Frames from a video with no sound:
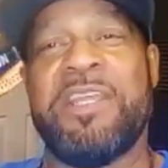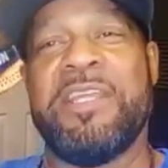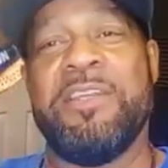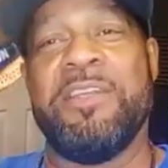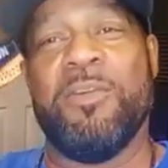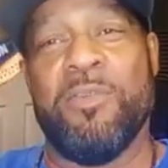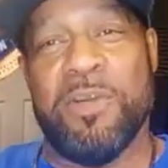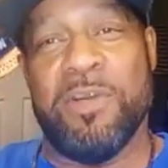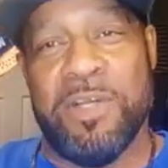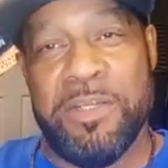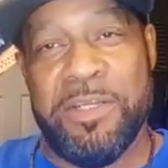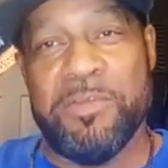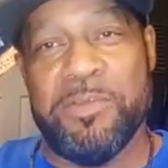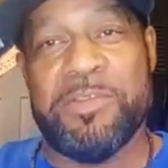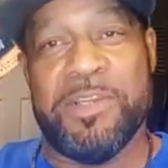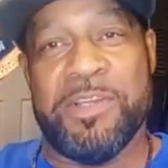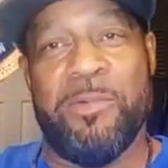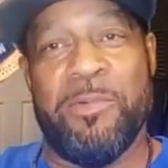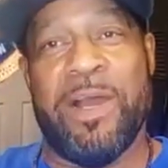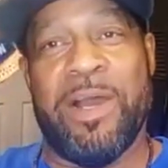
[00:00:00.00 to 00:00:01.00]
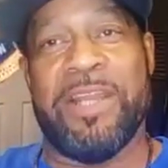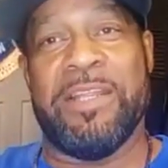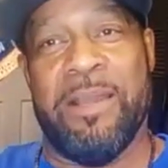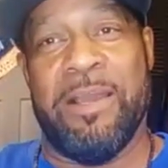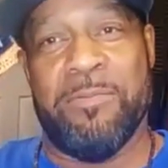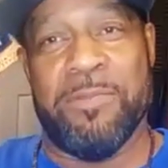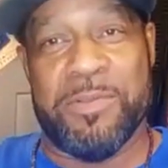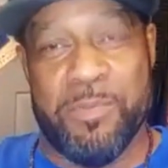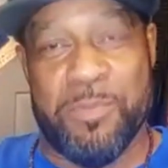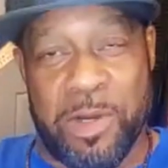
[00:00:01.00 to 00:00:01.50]
knew somebody that
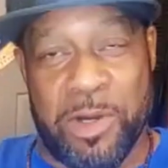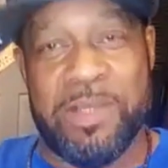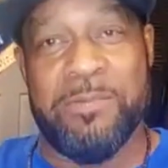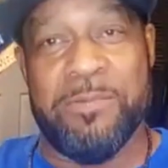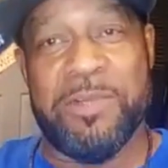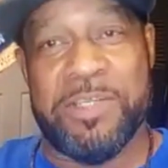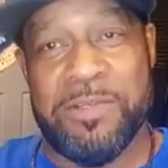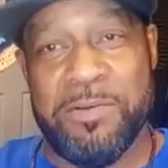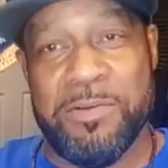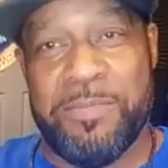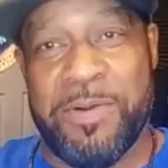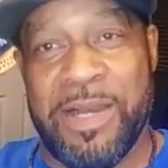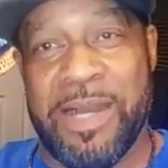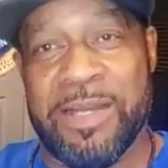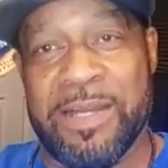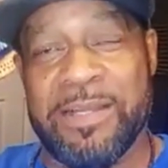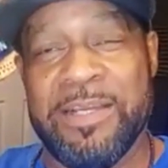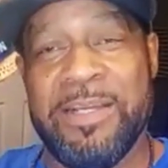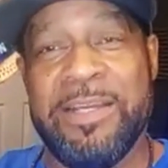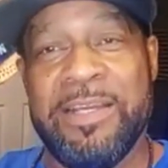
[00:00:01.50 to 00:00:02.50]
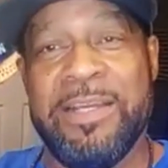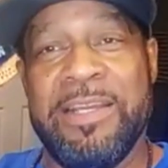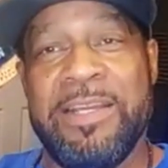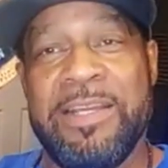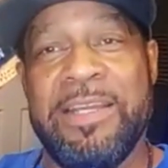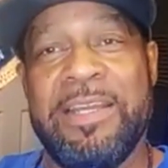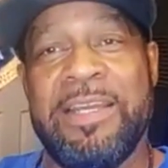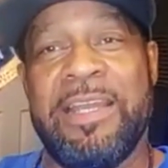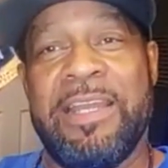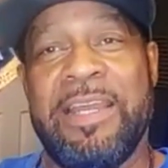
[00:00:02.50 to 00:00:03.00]
was working with Tupac,
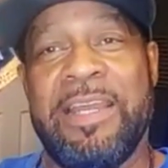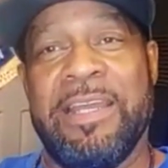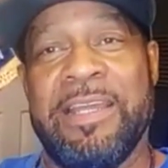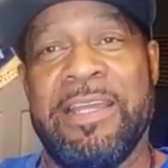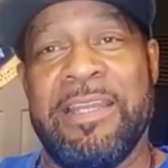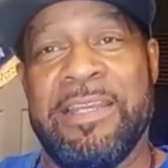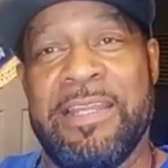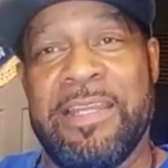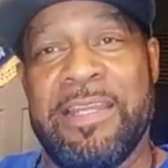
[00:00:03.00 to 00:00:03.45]
and